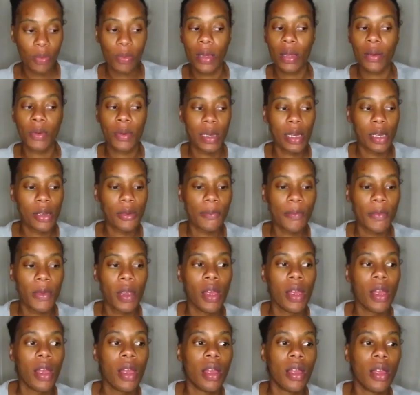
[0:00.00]
Well,
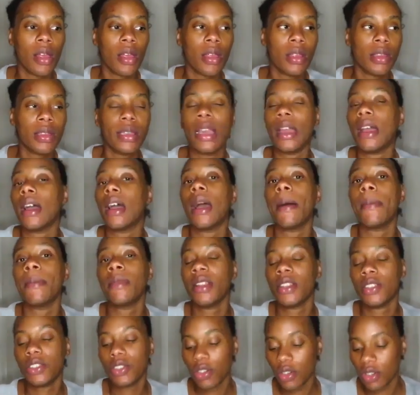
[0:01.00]
yeah, I'm gonna
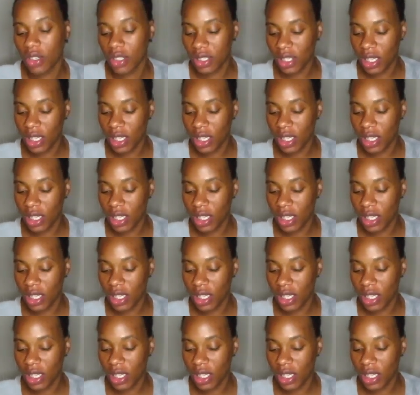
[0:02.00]
let you know the